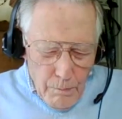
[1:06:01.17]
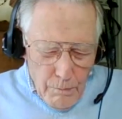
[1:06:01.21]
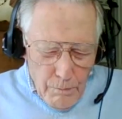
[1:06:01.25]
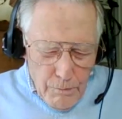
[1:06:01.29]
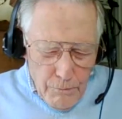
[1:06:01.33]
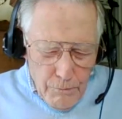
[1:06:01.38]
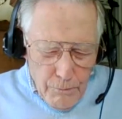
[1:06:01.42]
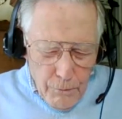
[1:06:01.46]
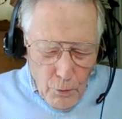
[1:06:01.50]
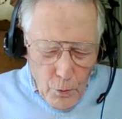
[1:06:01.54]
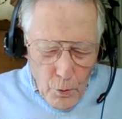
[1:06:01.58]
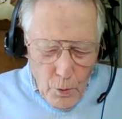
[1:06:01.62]

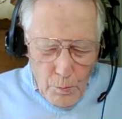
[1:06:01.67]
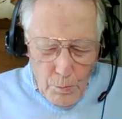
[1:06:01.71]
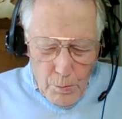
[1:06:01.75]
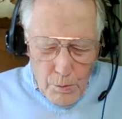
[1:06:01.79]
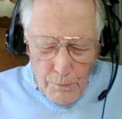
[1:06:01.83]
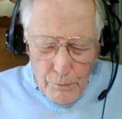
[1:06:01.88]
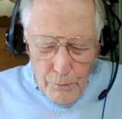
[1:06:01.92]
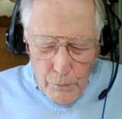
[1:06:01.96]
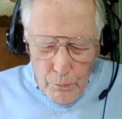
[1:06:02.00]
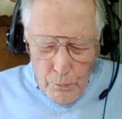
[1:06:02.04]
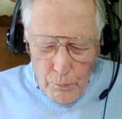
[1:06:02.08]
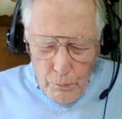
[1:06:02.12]
form of
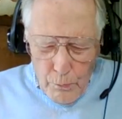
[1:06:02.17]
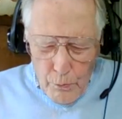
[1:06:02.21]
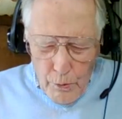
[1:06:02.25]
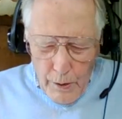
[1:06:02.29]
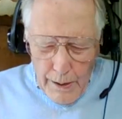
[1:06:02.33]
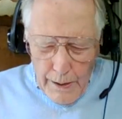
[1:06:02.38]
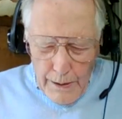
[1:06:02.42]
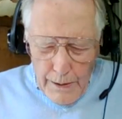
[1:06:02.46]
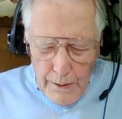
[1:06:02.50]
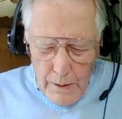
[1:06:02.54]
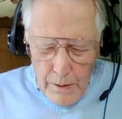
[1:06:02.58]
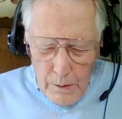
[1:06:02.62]

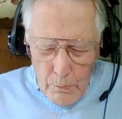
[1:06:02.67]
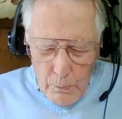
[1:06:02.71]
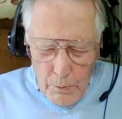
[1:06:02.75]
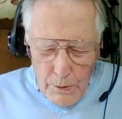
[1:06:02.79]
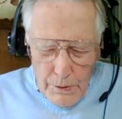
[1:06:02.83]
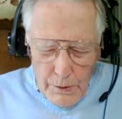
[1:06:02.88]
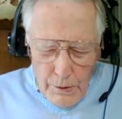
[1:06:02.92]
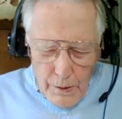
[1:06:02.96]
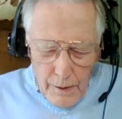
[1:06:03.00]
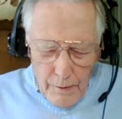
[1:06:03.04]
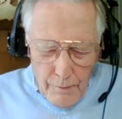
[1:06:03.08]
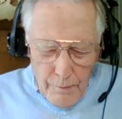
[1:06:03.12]
riding which
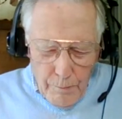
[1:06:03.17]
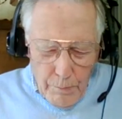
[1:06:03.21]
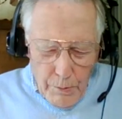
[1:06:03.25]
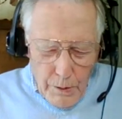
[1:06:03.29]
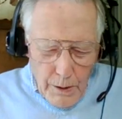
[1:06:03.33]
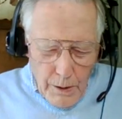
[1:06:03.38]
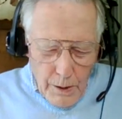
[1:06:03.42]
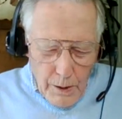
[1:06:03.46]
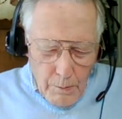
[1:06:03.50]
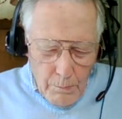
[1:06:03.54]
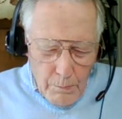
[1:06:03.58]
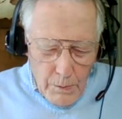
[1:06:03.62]
I've
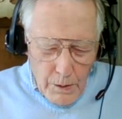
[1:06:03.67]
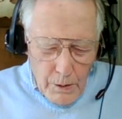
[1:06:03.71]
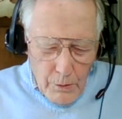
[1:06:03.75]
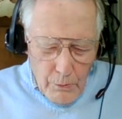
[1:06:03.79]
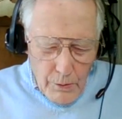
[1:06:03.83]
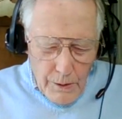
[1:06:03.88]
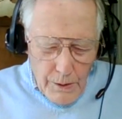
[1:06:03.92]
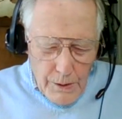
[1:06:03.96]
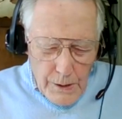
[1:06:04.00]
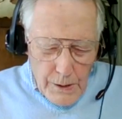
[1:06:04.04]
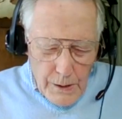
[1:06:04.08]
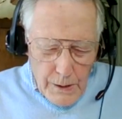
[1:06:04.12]
become
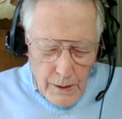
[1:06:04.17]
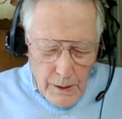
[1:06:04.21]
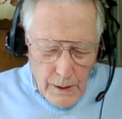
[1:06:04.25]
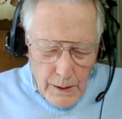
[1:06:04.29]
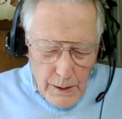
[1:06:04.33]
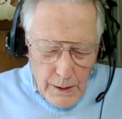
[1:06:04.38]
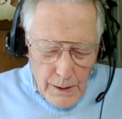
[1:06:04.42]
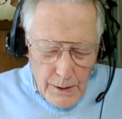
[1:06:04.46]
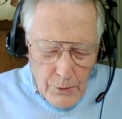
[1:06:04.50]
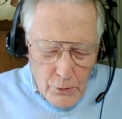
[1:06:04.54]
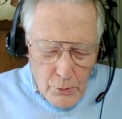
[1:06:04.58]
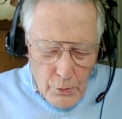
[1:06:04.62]
increasingly
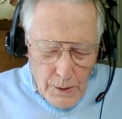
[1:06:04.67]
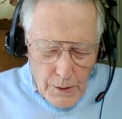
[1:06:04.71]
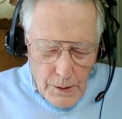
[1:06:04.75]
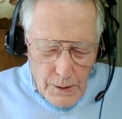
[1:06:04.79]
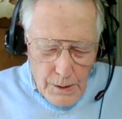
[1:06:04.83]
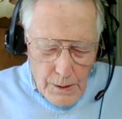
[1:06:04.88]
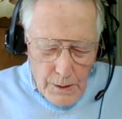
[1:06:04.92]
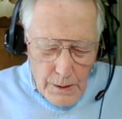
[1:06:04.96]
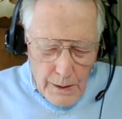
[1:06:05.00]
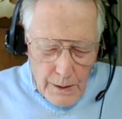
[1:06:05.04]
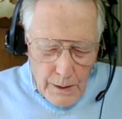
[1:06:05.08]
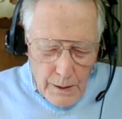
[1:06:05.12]

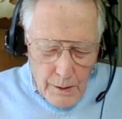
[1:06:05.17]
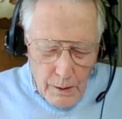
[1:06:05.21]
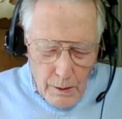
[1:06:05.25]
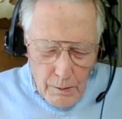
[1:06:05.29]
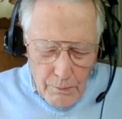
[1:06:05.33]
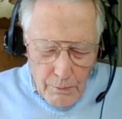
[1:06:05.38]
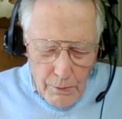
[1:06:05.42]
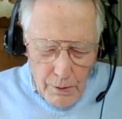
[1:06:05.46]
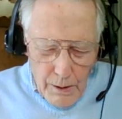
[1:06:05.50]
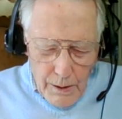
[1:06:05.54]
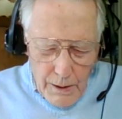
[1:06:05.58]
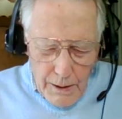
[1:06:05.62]
interested in over
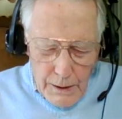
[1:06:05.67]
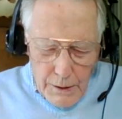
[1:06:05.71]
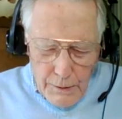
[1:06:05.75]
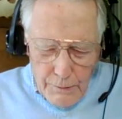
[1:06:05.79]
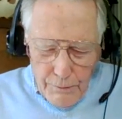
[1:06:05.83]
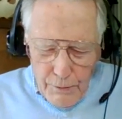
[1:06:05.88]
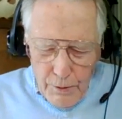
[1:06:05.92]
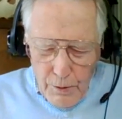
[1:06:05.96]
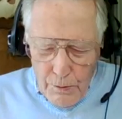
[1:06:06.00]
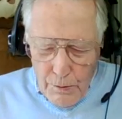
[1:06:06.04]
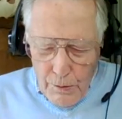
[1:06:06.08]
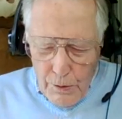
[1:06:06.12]
the last
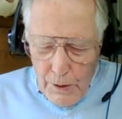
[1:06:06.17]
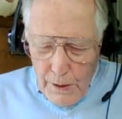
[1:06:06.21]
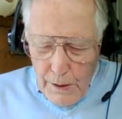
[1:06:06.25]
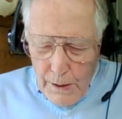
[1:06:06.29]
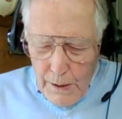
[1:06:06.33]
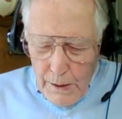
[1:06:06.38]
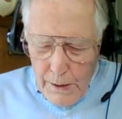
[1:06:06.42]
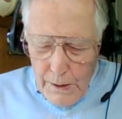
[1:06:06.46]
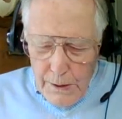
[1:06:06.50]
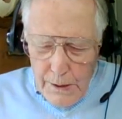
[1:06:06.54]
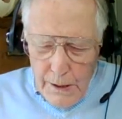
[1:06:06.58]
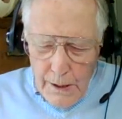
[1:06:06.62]
few
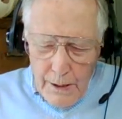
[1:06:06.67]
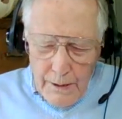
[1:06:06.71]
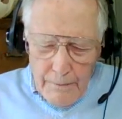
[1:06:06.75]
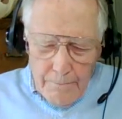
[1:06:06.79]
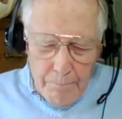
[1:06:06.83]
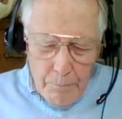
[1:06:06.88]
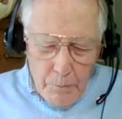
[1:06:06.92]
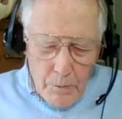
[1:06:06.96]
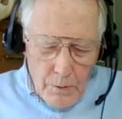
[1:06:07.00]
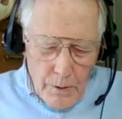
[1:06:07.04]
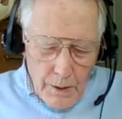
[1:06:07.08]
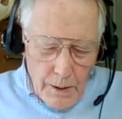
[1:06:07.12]
years,
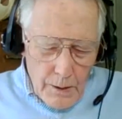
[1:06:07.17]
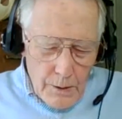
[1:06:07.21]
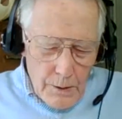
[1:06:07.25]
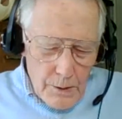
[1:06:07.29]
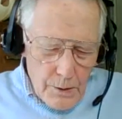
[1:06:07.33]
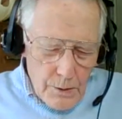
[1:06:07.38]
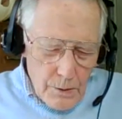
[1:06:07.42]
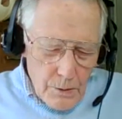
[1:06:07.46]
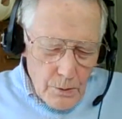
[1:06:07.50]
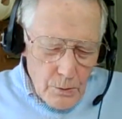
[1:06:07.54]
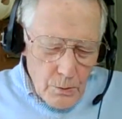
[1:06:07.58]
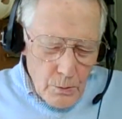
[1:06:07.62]
thanks
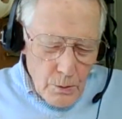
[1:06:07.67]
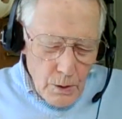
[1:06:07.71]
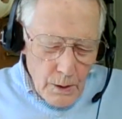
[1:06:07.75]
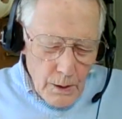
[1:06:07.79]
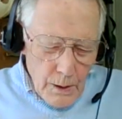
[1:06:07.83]
to